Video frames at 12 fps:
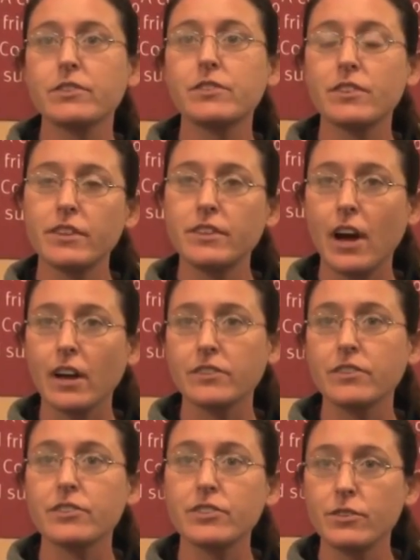to the
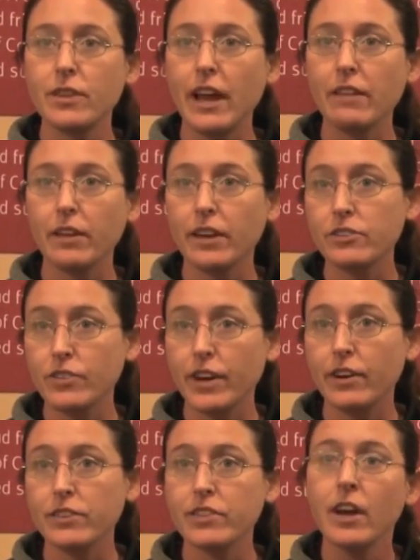doctors to the athletic
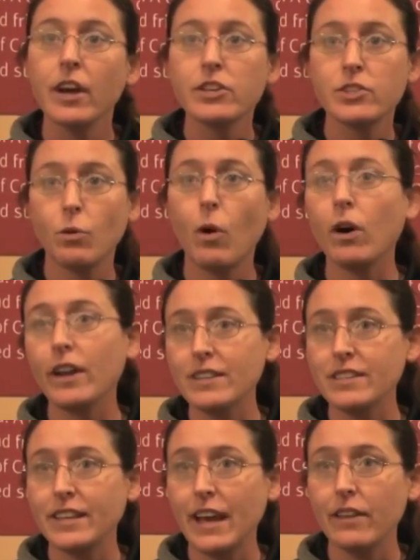trainers to all get
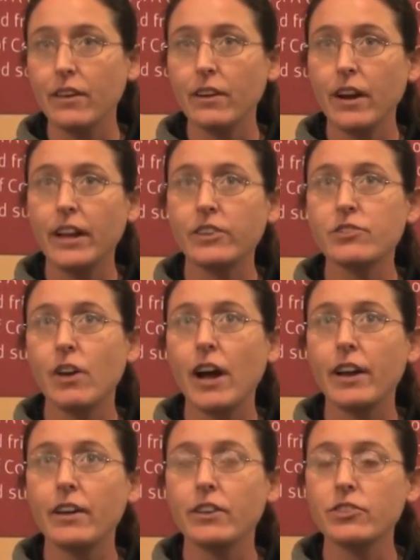together and try
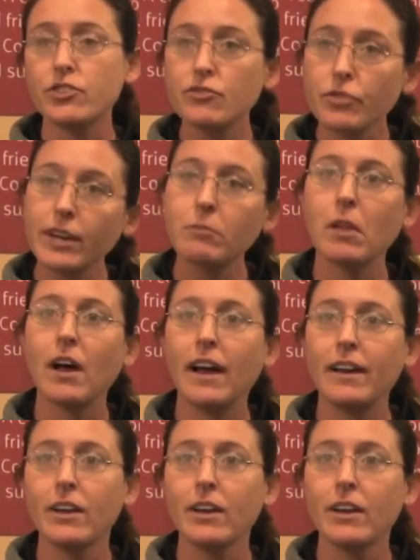to streamline